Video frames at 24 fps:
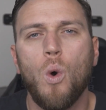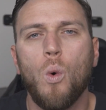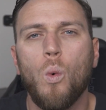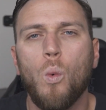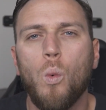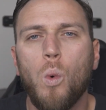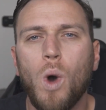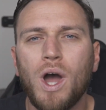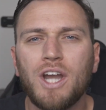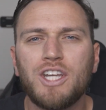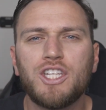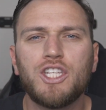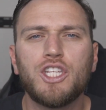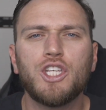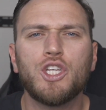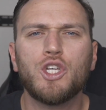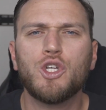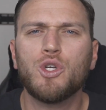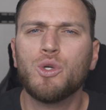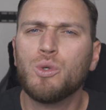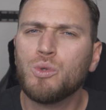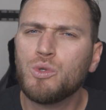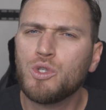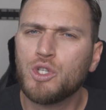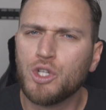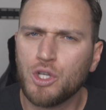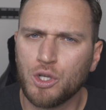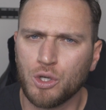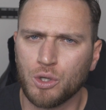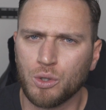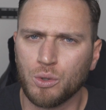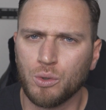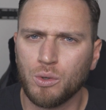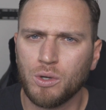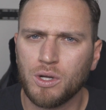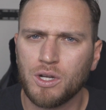What do you
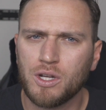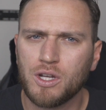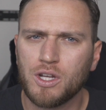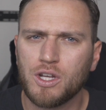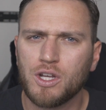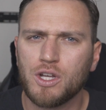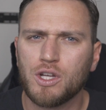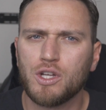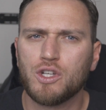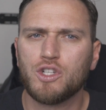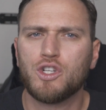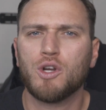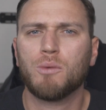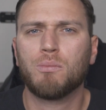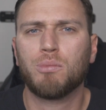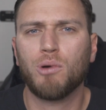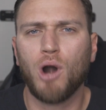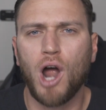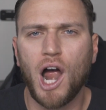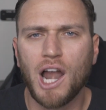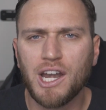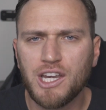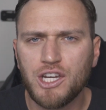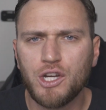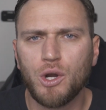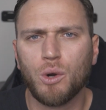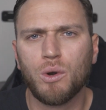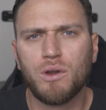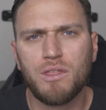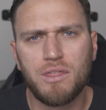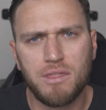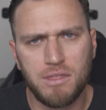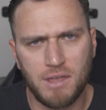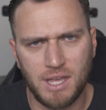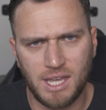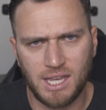do to broaden your
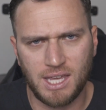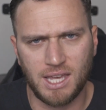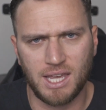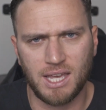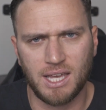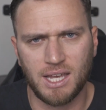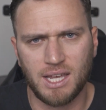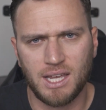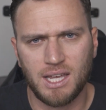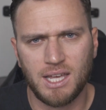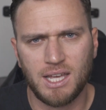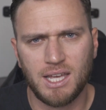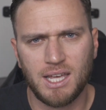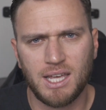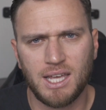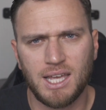thinking,